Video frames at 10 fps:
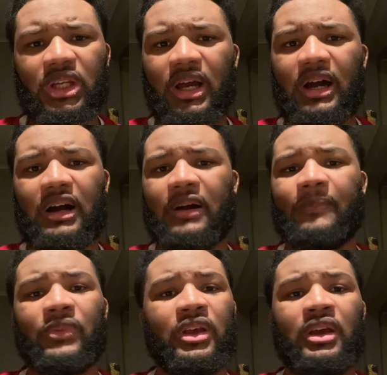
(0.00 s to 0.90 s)

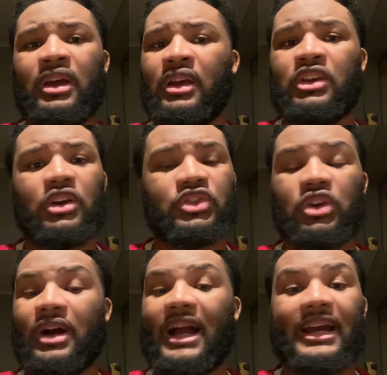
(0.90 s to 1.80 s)

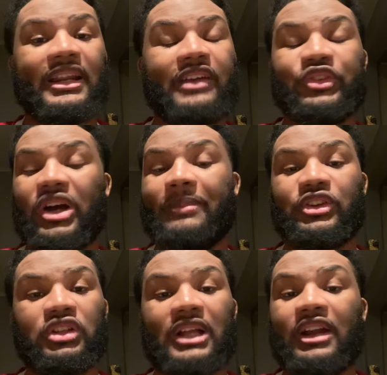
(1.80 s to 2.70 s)
So I got to give John
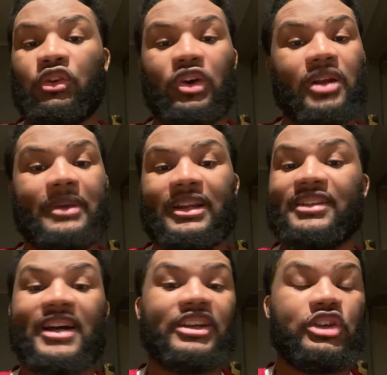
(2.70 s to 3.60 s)
Mechie a lot of credit, man. His
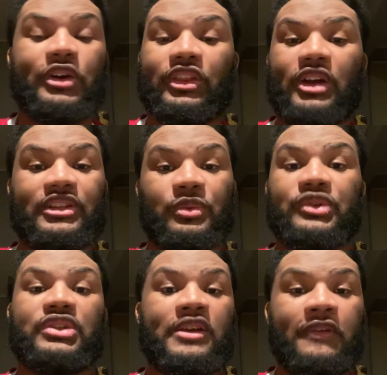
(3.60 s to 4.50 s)
IQ as a
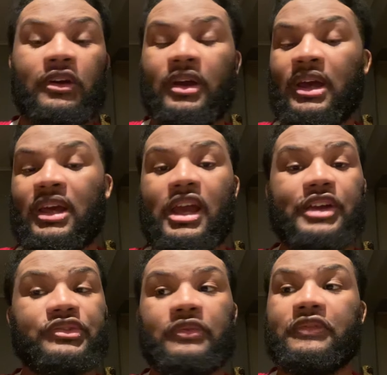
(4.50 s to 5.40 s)
receiver
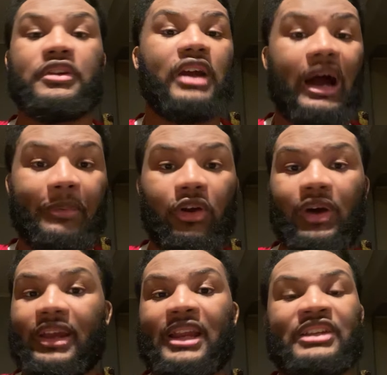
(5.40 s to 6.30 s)
is phenomenal.
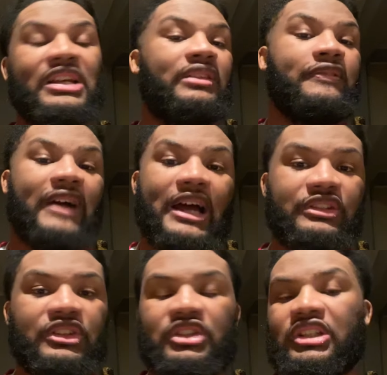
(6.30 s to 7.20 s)
Again, he's not the
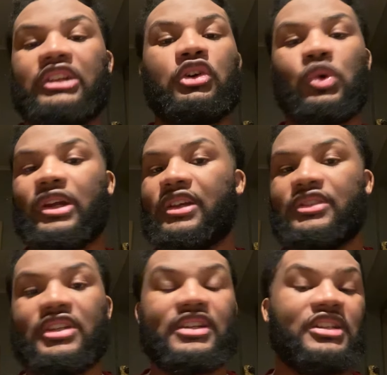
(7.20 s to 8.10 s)
fastest. He's not the
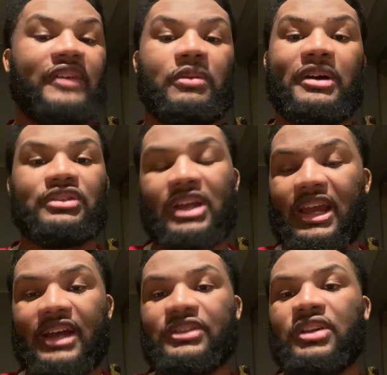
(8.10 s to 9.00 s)
quickest. He doesn't have the best
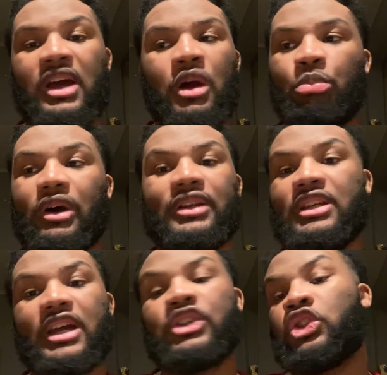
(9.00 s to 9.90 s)
hands. But
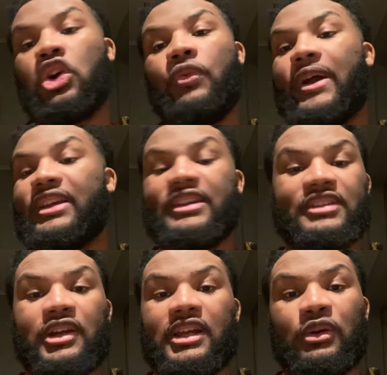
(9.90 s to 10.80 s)
he has shown that he's
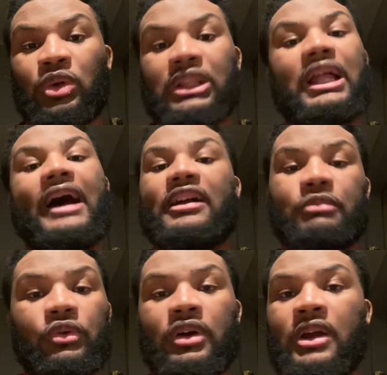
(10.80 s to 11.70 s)
a
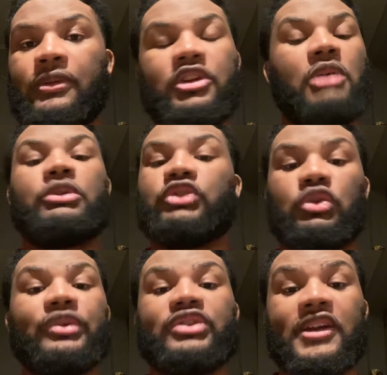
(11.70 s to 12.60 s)
reliable number two
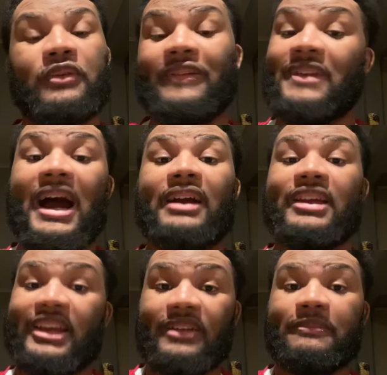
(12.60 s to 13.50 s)
receiver. If not,
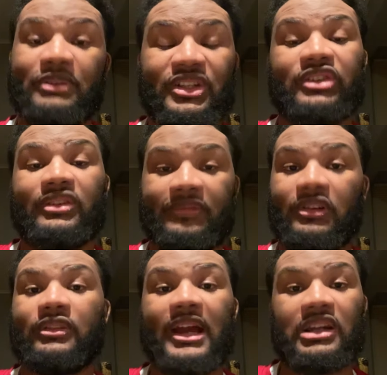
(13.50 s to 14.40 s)
he can potentially
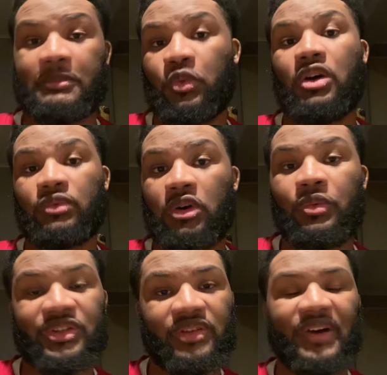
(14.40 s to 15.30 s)
fill in that number one role
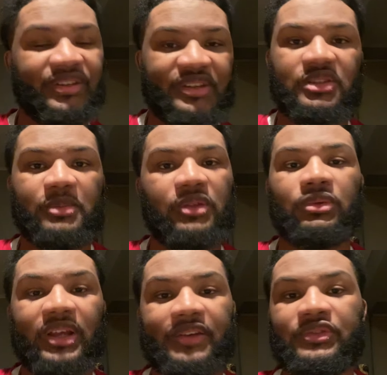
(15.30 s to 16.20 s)
once Devontae Smith
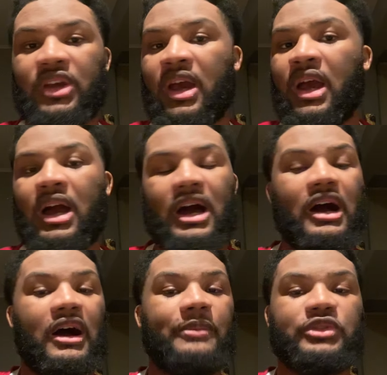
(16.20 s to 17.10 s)
leaves.
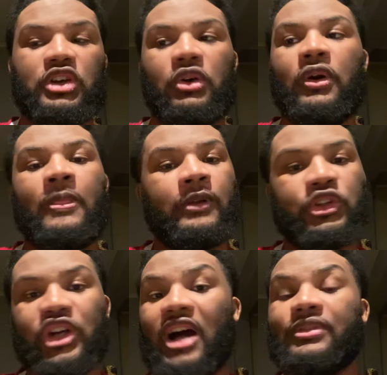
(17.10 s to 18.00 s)
So
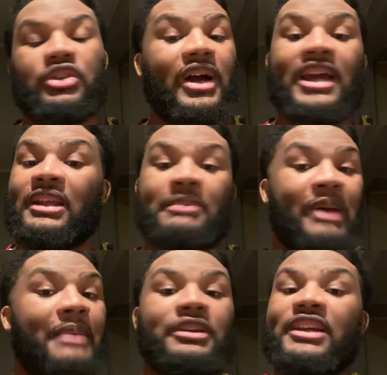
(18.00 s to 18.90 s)

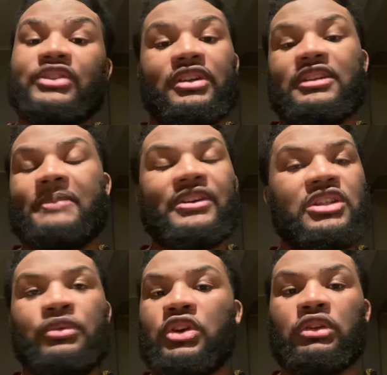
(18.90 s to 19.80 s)
Bama needs it,
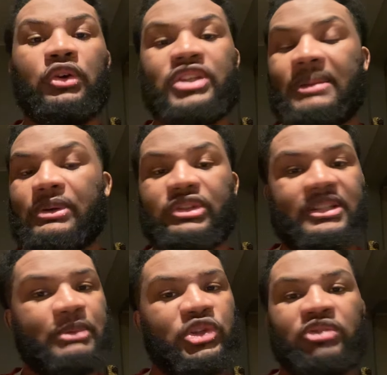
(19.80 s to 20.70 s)
especially when you're losing the most
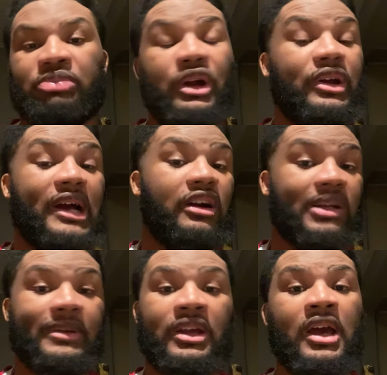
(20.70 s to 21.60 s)
explosive player and
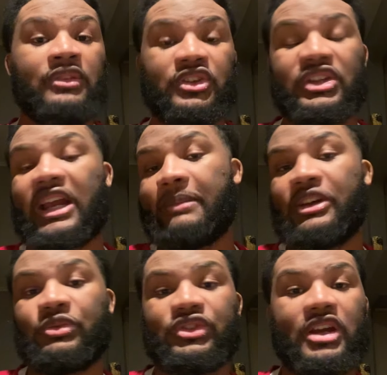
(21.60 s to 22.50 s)
arguably the second
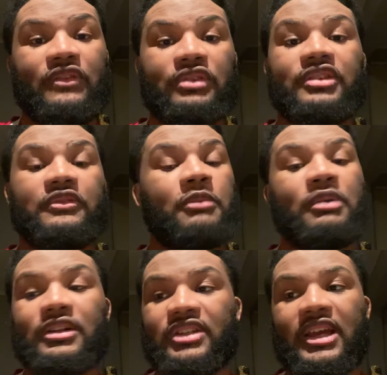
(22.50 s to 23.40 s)
best receiver on this
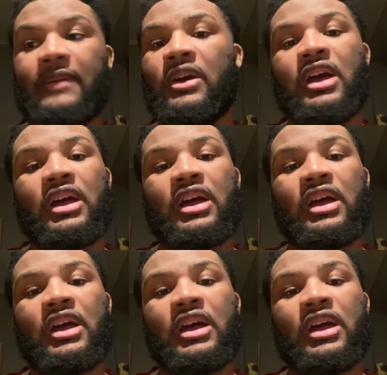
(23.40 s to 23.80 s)
football team.